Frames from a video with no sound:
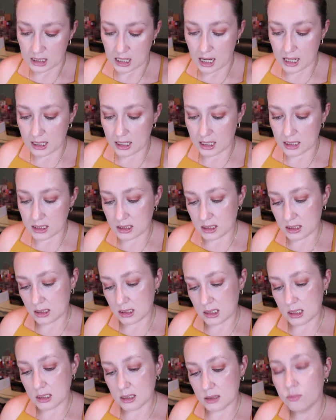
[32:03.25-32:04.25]
I guess
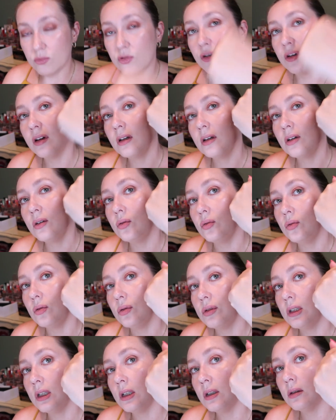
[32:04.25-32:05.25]
this is more
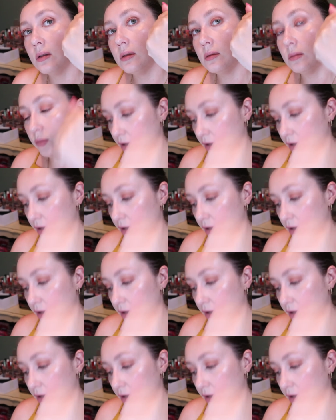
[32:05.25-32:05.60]
cool tone